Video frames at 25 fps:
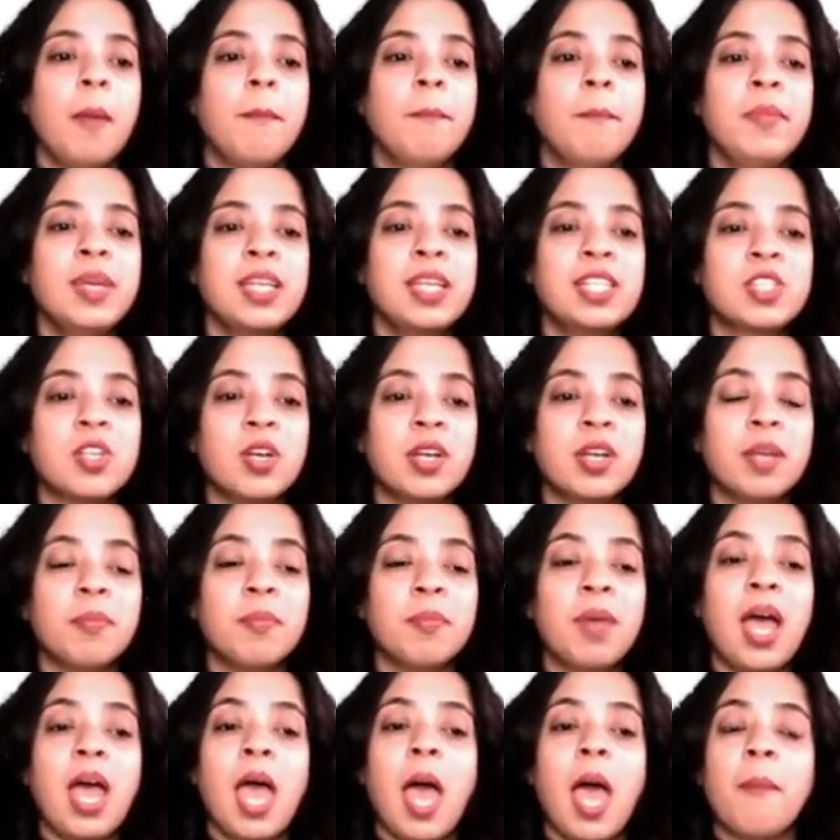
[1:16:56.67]

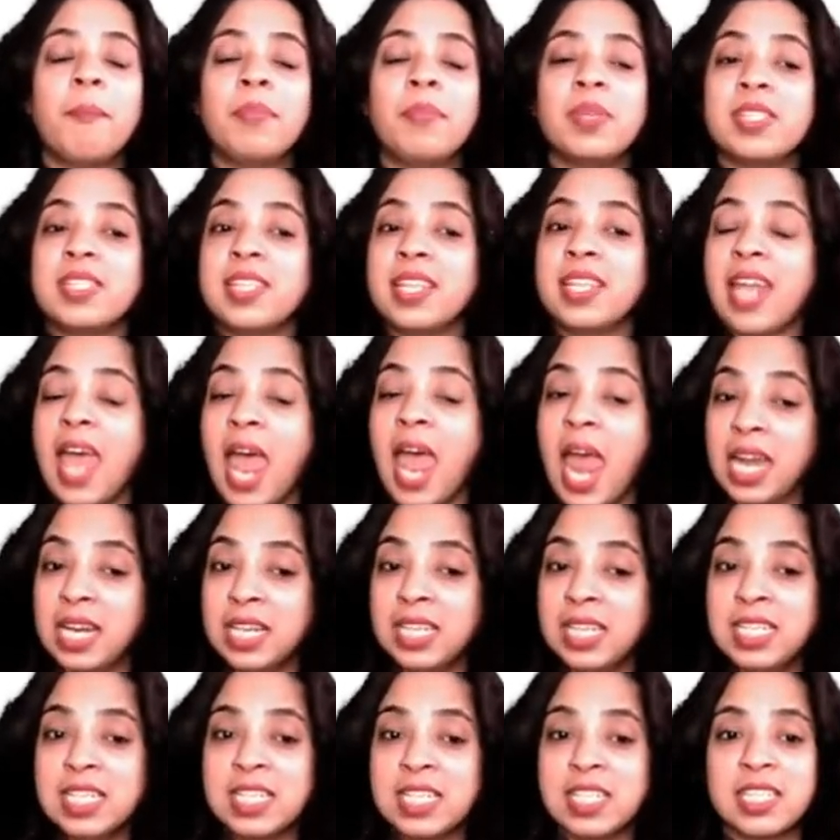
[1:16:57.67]
myxoedema happens in
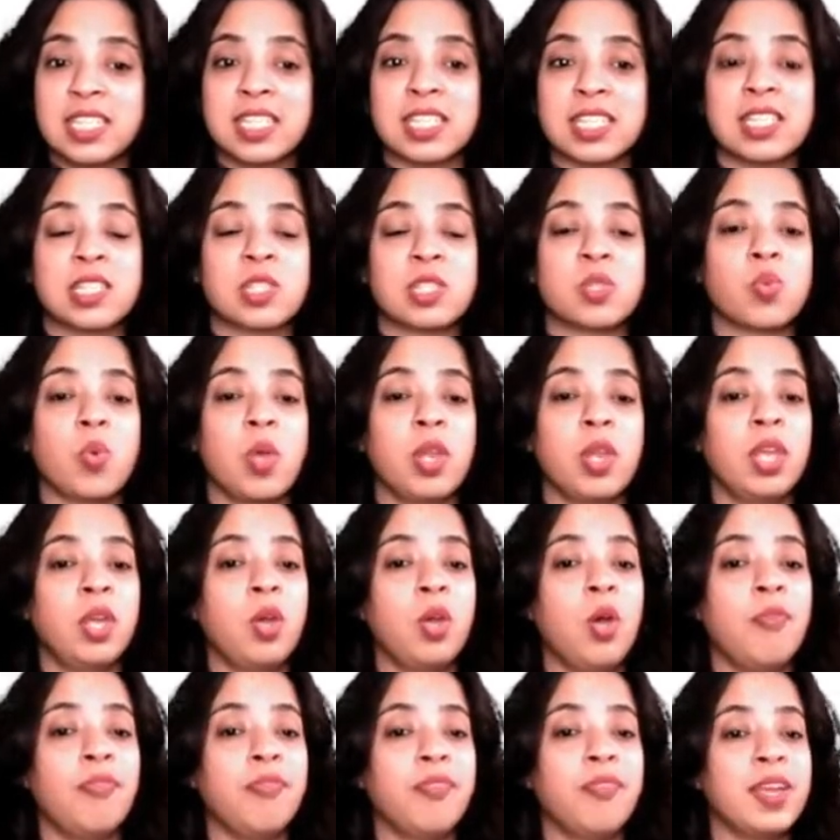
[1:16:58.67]
adults. This is swelling
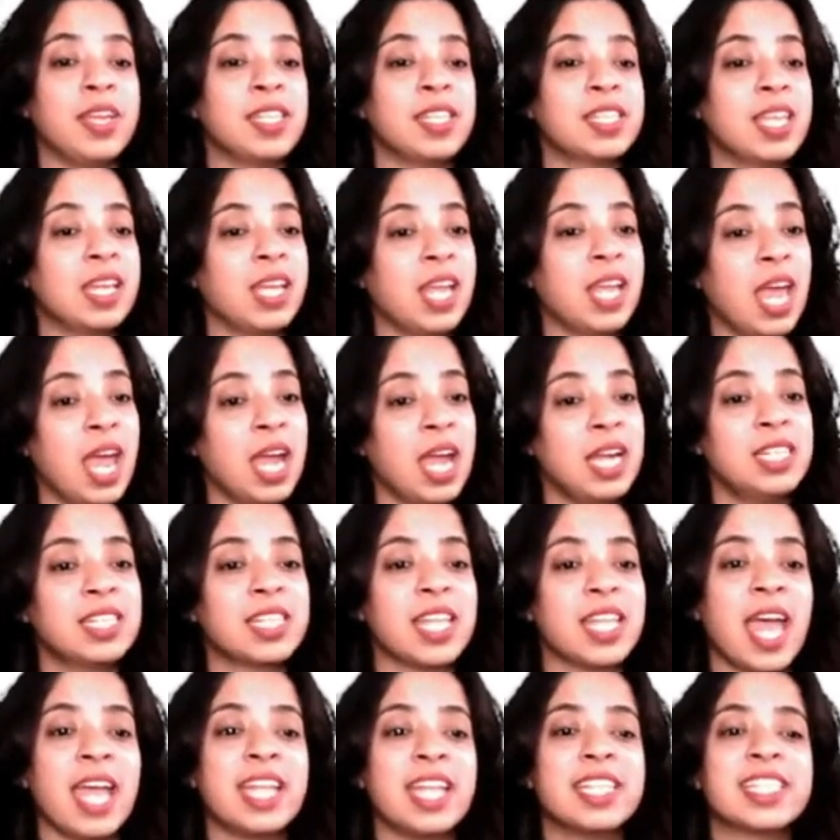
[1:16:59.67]
of face and hands
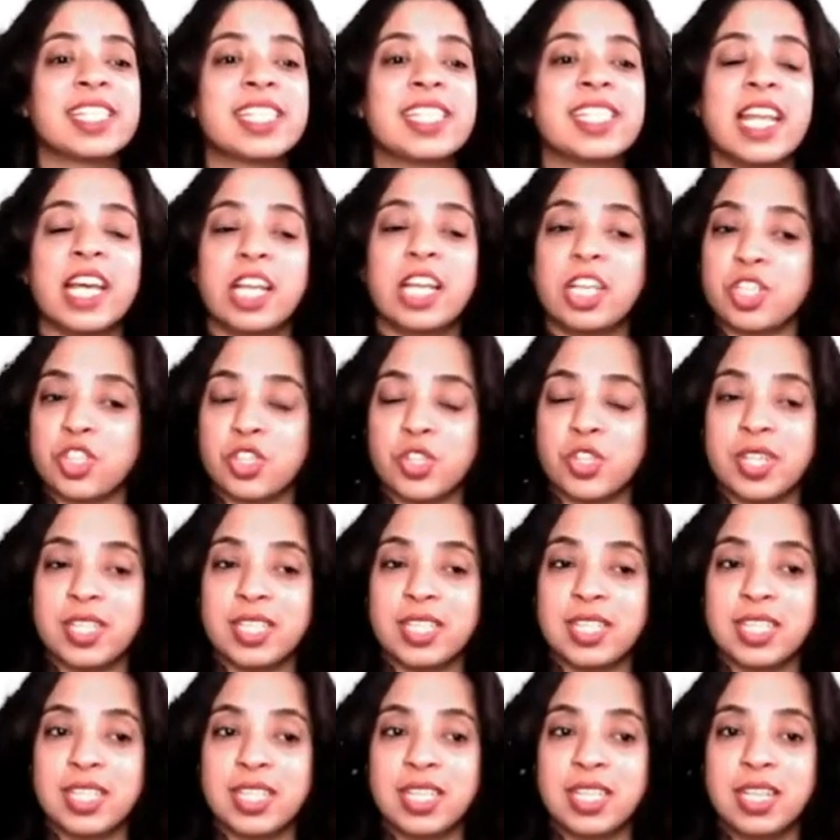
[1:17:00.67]
and
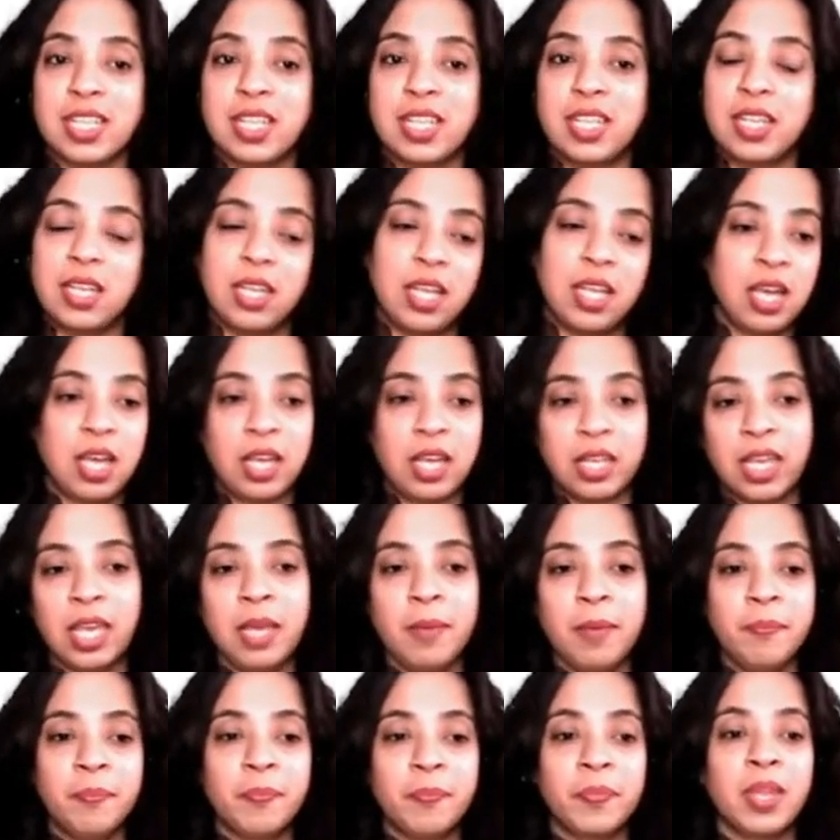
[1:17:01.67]
sluggishness.
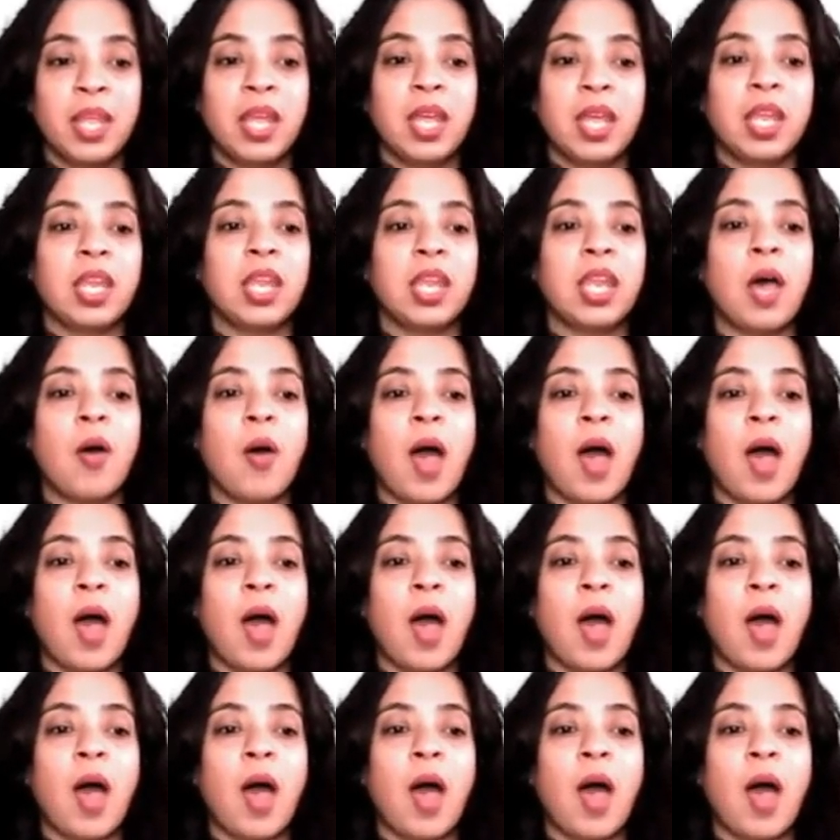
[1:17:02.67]
Okay. Now,